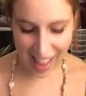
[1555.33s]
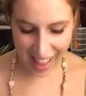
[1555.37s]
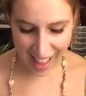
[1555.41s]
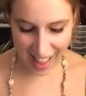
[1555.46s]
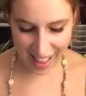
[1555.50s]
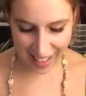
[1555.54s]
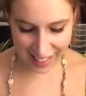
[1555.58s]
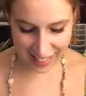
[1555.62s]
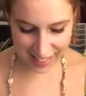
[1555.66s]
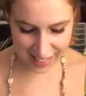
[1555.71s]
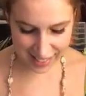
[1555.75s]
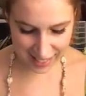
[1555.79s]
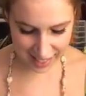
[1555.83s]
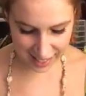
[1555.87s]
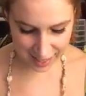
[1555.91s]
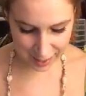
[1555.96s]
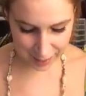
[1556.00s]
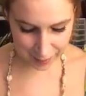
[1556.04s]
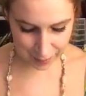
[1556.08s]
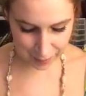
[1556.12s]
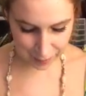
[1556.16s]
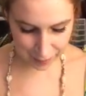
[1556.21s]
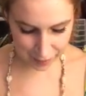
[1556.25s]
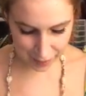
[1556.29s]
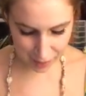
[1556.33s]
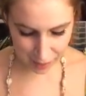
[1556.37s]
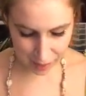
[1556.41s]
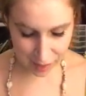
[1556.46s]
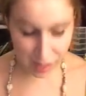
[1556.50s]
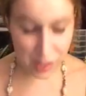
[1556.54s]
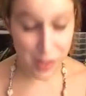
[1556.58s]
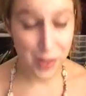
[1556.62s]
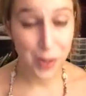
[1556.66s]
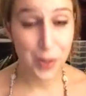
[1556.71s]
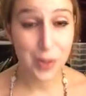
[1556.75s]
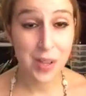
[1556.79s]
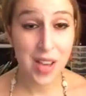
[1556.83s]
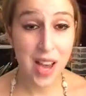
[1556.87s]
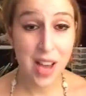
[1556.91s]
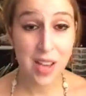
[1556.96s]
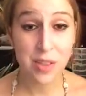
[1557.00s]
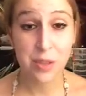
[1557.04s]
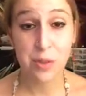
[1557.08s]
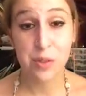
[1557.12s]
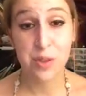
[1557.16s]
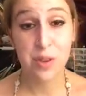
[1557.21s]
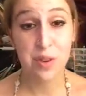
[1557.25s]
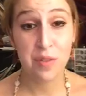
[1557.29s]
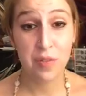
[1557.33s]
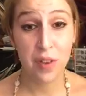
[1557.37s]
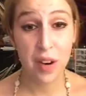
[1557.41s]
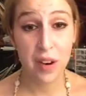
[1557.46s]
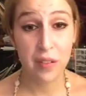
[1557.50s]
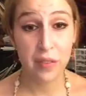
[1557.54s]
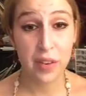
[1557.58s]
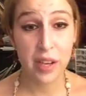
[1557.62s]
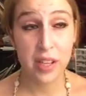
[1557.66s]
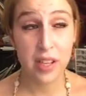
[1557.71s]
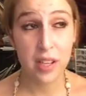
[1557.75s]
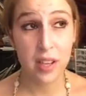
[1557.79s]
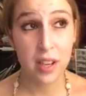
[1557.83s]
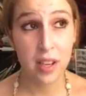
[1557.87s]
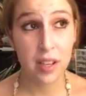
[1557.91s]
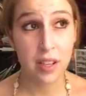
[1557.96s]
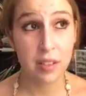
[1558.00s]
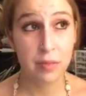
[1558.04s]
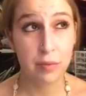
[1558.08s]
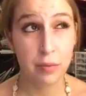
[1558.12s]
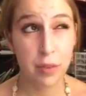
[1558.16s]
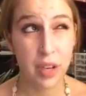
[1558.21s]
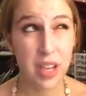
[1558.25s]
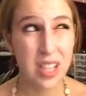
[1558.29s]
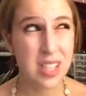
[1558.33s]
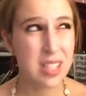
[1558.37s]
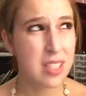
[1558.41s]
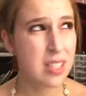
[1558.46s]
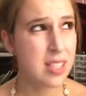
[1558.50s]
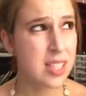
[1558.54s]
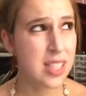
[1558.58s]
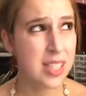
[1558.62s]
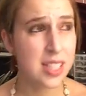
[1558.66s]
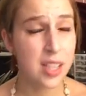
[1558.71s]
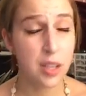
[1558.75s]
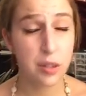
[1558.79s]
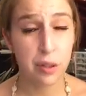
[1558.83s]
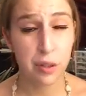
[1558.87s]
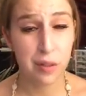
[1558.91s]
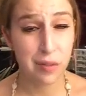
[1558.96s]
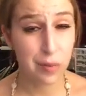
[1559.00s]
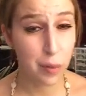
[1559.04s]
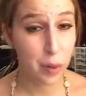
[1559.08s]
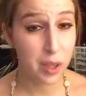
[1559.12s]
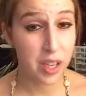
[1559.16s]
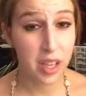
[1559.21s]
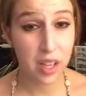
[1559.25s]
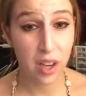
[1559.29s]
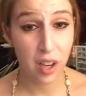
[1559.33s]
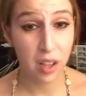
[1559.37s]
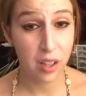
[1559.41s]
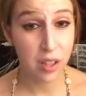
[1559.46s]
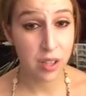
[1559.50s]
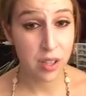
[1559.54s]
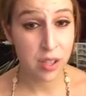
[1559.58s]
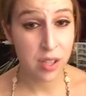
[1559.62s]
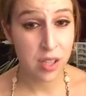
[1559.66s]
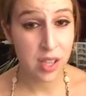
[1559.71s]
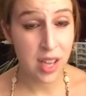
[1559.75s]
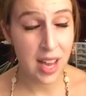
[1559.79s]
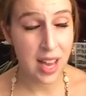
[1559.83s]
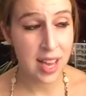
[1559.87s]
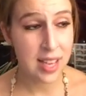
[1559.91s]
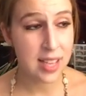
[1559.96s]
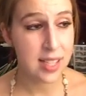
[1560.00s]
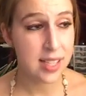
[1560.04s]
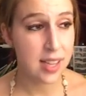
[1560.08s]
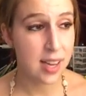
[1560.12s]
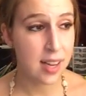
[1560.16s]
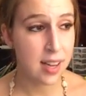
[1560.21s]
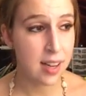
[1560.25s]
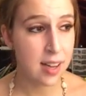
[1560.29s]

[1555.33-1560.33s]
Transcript: And so yeah, so far I've raised $640, and